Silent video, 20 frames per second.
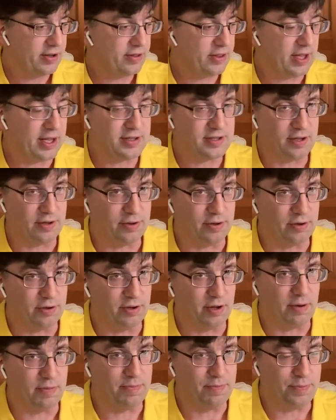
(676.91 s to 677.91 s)
that's a
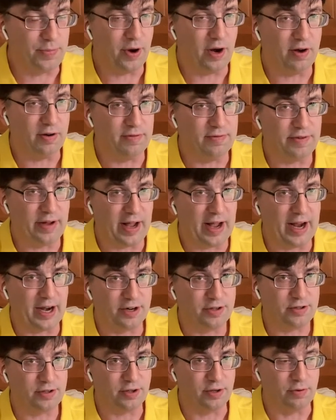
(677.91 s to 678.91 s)
little above
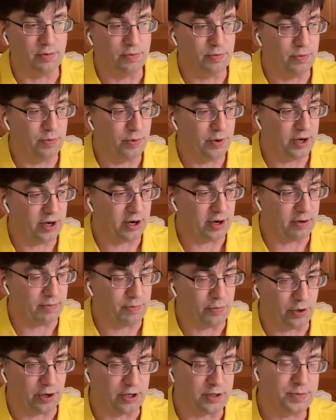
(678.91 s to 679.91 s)
actually what our
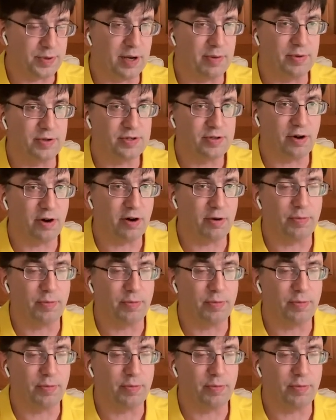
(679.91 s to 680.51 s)
mortgage payments are,